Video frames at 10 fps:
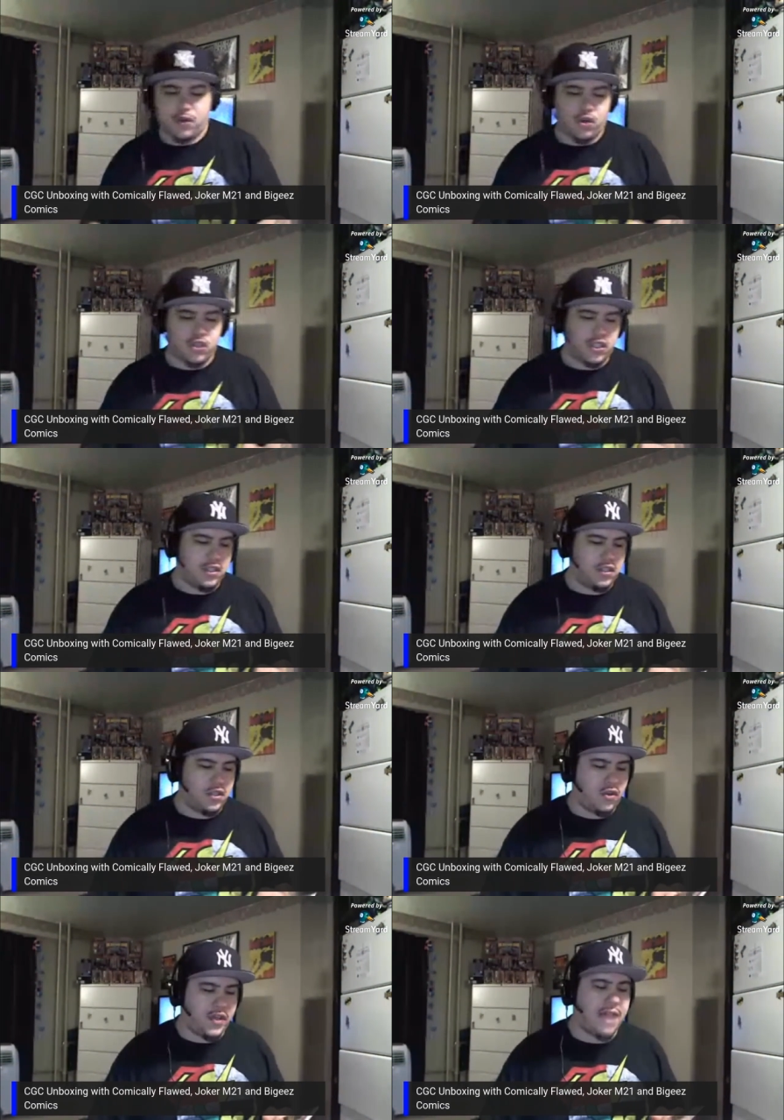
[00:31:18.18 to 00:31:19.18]
auctions.
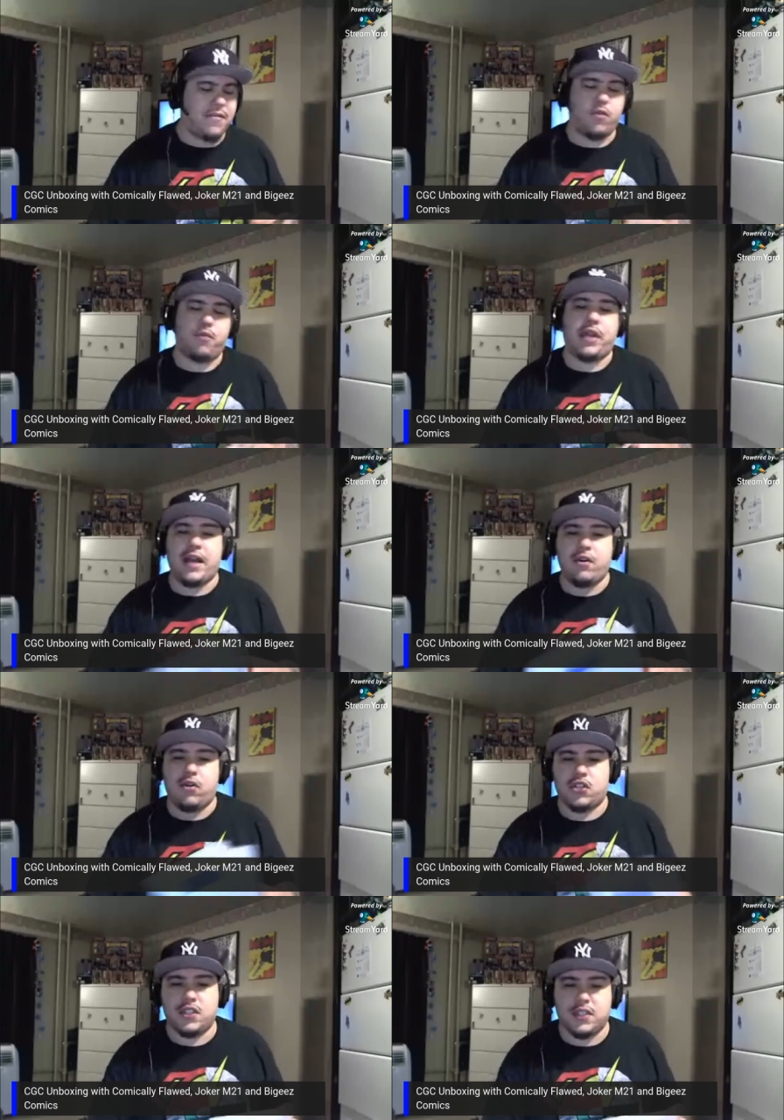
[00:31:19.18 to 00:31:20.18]
You know, they have the reply
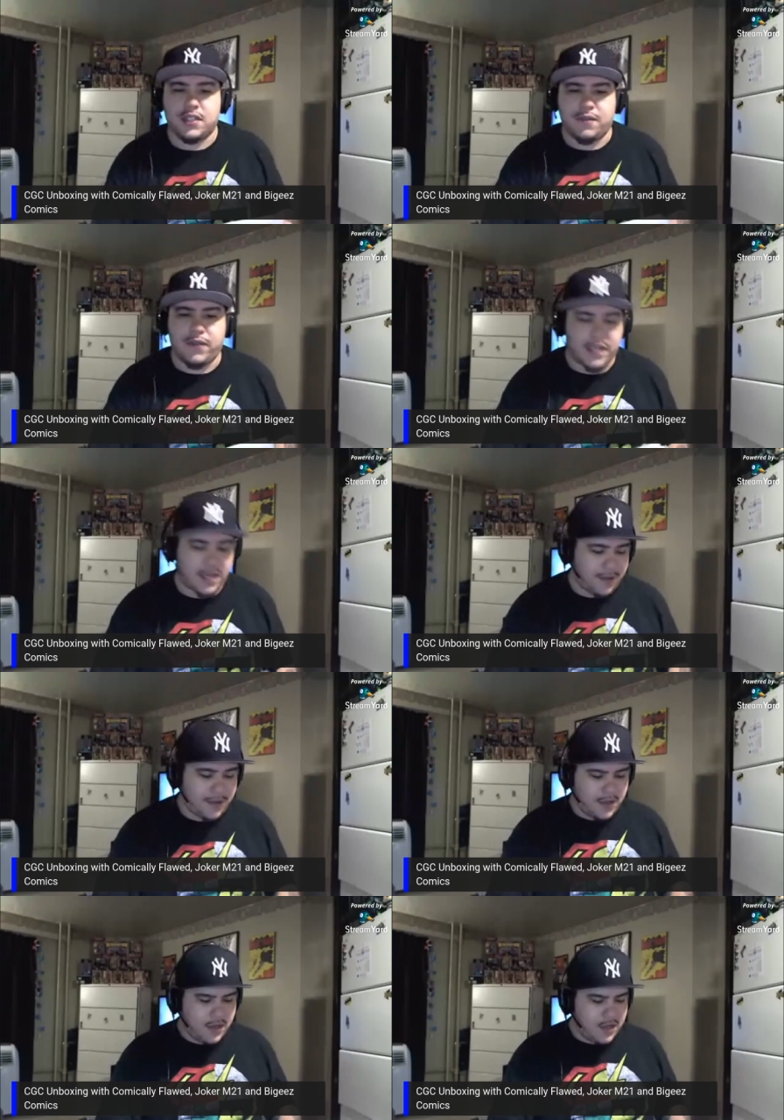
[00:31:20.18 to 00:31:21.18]
auctions and stuff like that.
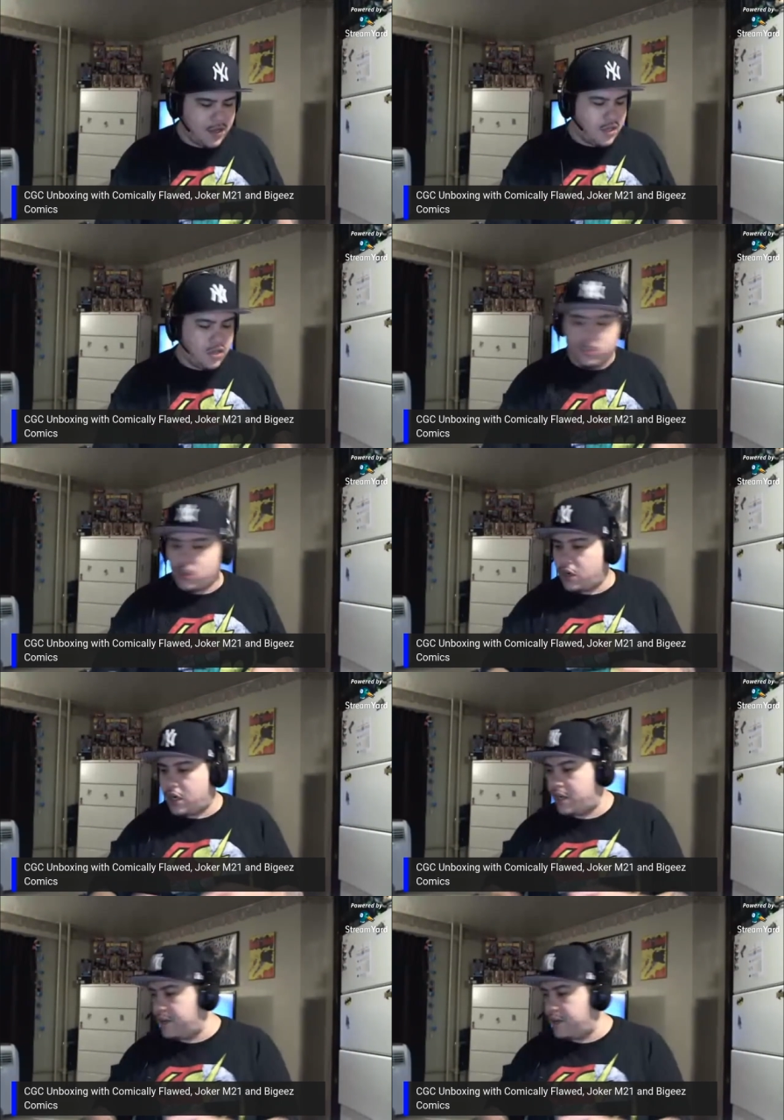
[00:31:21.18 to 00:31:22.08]
So uh,